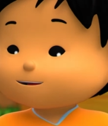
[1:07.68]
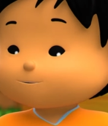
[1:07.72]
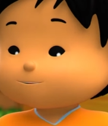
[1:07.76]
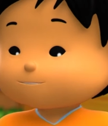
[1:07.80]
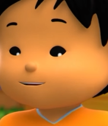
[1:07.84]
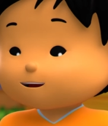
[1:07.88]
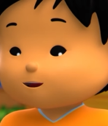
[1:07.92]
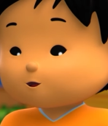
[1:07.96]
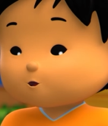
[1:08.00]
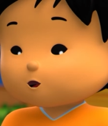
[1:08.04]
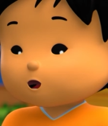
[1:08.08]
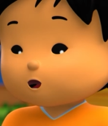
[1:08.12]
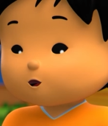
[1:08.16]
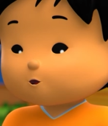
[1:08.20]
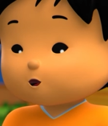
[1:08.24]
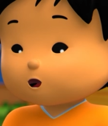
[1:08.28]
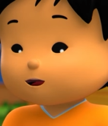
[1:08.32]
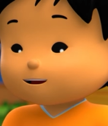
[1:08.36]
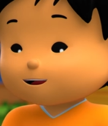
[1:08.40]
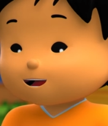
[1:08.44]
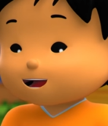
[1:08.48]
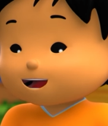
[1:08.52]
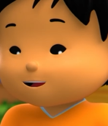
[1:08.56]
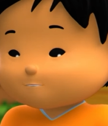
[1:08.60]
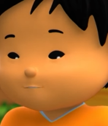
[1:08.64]
We should go
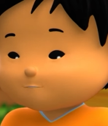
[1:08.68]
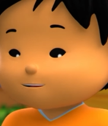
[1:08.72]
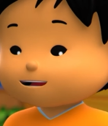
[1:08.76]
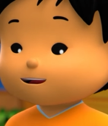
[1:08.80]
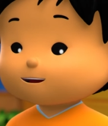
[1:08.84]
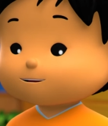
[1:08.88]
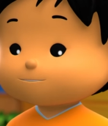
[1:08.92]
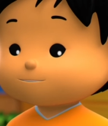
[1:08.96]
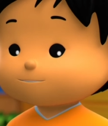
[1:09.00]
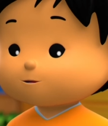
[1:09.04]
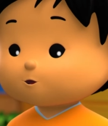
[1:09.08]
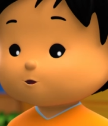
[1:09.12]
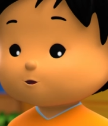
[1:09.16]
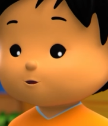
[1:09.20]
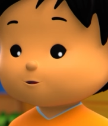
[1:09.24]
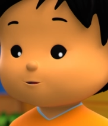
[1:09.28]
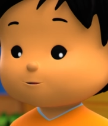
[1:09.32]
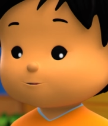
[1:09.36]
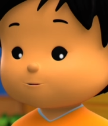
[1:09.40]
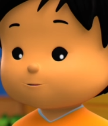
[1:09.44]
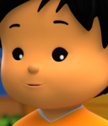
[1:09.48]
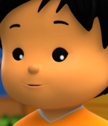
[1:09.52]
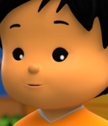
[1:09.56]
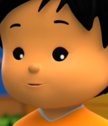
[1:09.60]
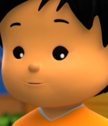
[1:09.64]
on an adventure.
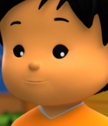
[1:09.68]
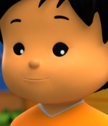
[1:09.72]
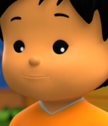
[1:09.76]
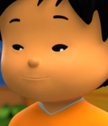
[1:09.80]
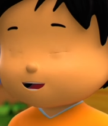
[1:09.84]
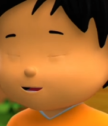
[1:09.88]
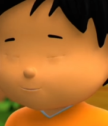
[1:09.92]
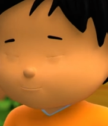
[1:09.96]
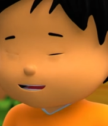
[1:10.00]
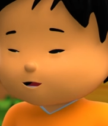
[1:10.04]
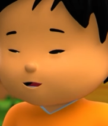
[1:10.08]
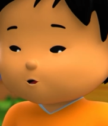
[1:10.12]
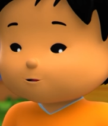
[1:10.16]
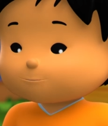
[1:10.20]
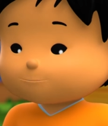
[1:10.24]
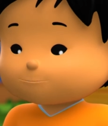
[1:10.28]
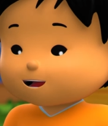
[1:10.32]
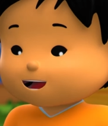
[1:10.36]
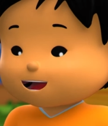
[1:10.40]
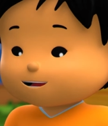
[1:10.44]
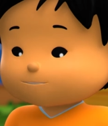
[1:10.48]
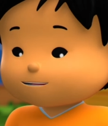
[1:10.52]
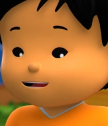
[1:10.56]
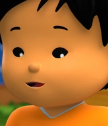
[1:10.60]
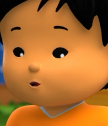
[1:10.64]
Maybe your
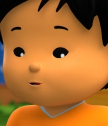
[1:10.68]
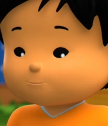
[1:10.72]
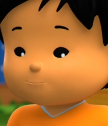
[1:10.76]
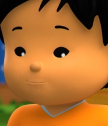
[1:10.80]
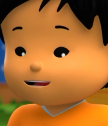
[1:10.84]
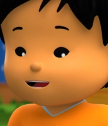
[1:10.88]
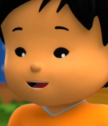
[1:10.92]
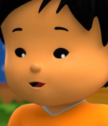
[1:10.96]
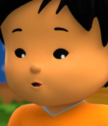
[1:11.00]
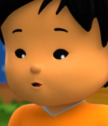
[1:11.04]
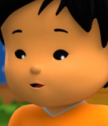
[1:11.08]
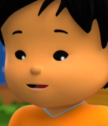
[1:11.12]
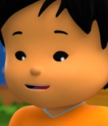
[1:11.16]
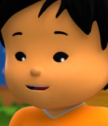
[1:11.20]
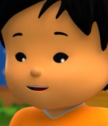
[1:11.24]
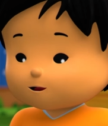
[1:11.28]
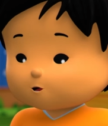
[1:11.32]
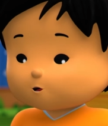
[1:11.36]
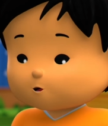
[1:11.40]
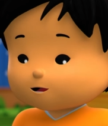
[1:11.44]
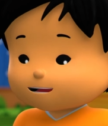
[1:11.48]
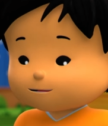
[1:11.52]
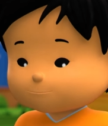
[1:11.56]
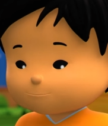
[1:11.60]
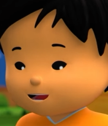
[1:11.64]
package will be here when
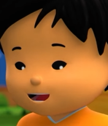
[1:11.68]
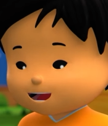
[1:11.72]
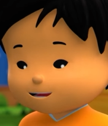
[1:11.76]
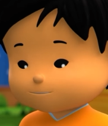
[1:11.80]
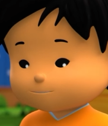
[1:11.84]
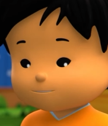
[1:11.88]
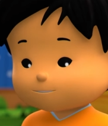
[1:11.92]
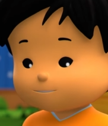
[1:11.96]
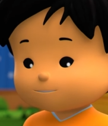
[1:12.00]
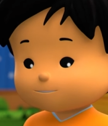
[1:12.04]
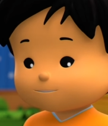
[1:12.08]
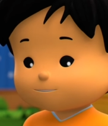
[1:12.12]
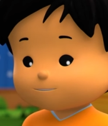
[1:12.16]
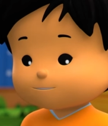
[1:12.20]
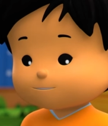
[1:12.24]
we get back.